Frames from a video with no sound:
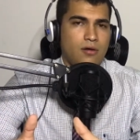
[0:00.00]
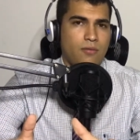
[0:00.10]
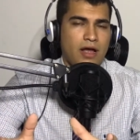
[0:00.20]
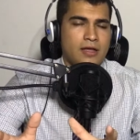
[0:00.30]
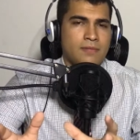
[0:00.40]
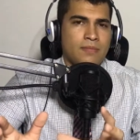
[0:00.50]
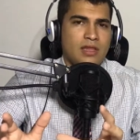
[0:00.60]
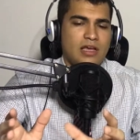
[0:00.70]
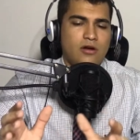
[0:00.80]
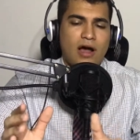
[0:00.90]
right?
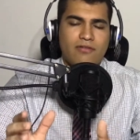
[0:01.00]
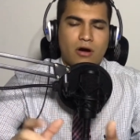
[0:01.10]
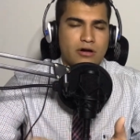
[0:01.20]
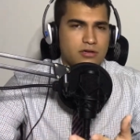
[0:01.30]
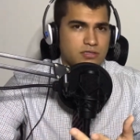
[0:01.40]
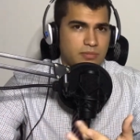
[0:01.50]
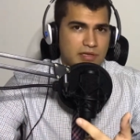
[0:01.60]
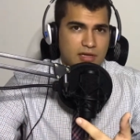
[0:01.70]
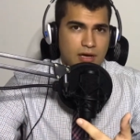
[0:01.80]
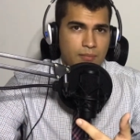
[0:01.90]
It'll have articles about
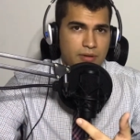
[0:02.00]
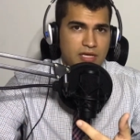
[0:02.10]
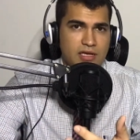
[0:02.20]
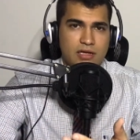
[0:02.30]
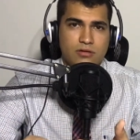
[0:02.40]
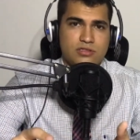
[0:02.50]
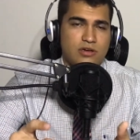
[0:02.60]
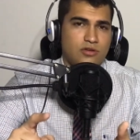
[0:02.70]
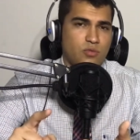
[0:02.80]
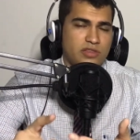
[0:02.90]
the company. It'll tell
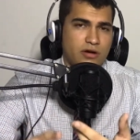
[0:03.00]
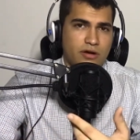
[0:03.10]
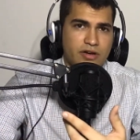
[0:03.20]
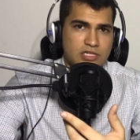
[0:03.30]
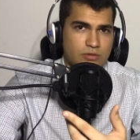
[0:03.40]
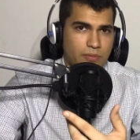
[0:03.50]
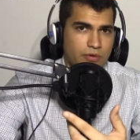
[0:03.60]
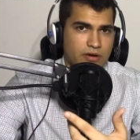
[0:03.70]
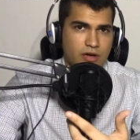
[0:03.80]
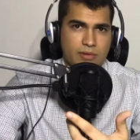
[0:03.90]
you when their earnings report
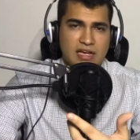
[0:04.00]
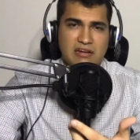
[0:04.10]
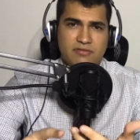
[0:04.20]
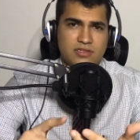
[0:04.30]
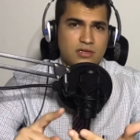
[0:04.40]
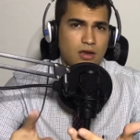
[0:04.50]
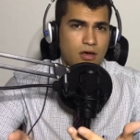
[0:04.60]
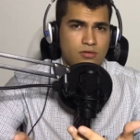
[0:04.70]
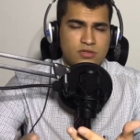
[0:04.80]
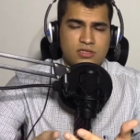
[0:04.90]
are coming out, if it's
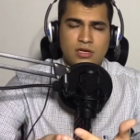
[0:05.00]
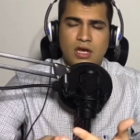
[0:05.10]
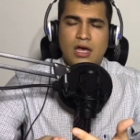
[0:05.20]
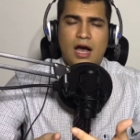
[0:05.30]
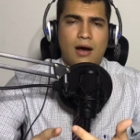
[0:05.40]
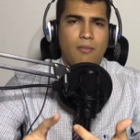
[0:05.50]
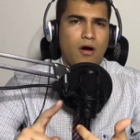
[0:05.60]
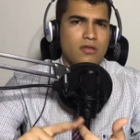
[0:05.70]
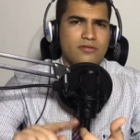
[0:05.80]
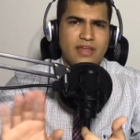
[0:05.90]
close.
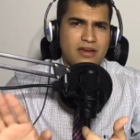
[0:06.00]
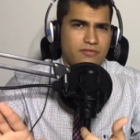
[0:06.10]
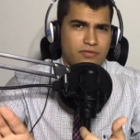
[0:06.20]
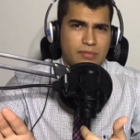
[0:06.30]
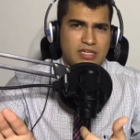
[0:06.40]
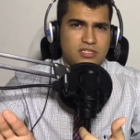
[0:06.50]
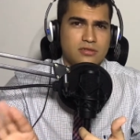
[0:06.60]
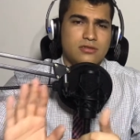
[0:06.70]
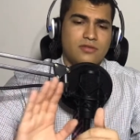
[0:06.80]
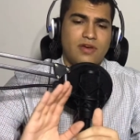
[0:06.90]
All of that information
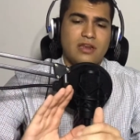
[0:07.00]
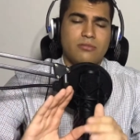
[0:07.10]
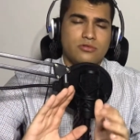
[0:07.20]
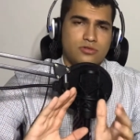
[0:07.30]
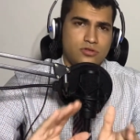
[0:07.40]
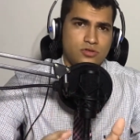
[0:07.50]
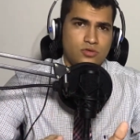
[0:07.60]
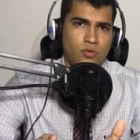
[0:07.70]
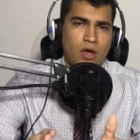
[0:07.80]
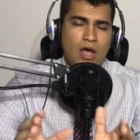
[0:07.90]
is available to
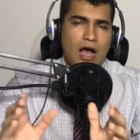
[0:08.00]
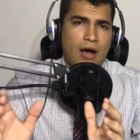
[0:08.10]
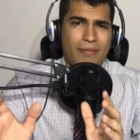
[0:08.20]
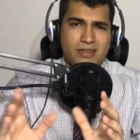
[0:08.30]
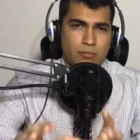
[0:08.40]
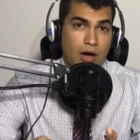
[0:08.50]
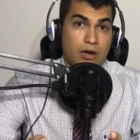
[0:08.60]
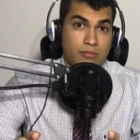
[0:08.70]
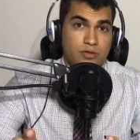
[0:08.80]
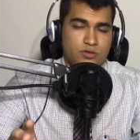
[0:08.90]
you at the bottom
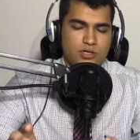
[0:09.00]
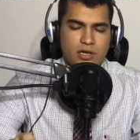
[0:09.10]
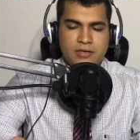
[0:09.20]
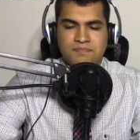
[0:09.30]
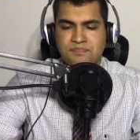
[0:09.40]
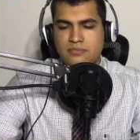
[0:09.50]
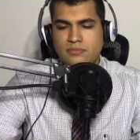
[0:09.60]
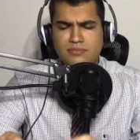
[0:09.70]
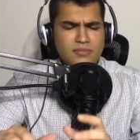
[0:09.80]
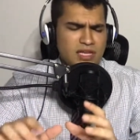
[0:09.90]
usually.
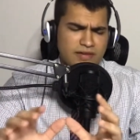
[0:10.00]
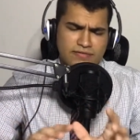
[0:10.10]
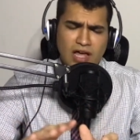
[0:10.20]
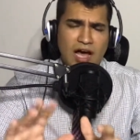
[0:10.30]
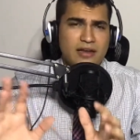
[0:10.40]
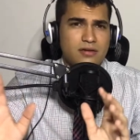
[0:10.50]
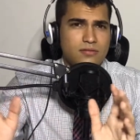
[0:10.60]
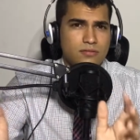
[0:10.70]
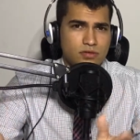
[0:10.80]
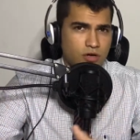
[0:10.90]
If not,
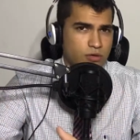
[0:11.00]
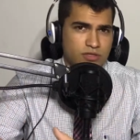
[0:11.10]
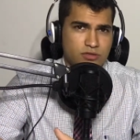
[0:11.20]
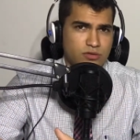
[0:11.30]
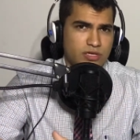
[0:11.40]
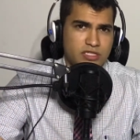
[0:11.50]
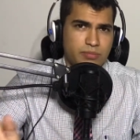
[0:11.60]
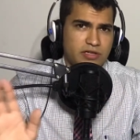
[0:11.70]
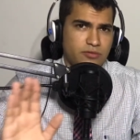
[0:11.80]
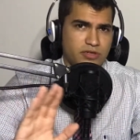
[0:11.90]
go and do
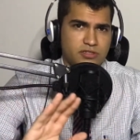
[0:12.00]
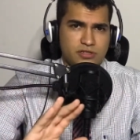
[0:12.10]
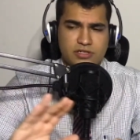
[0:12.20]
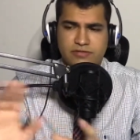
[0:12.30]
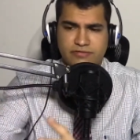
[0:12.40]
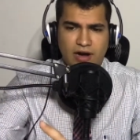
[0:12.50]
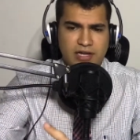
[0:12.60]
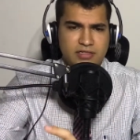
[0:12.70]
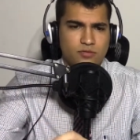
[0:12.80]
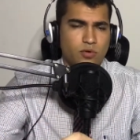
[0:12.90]
independent research and
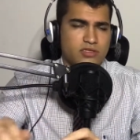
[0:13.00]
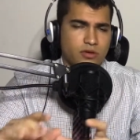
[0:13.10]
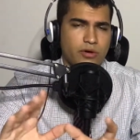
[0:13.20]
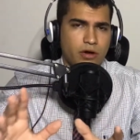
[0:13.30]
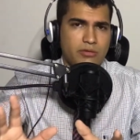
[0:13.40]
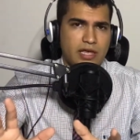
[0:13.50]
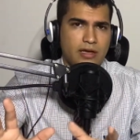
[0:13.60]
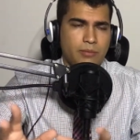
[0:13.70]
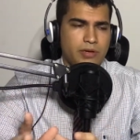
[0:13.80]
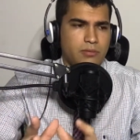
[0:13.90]
find what's going on with that
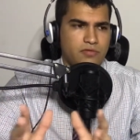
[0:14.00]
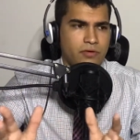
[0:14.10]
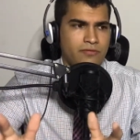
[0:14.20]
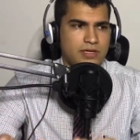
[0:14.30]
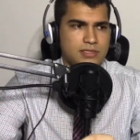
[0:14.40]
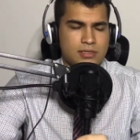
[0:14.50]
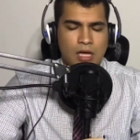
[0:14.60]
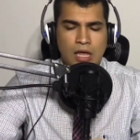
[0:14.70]
company before investing.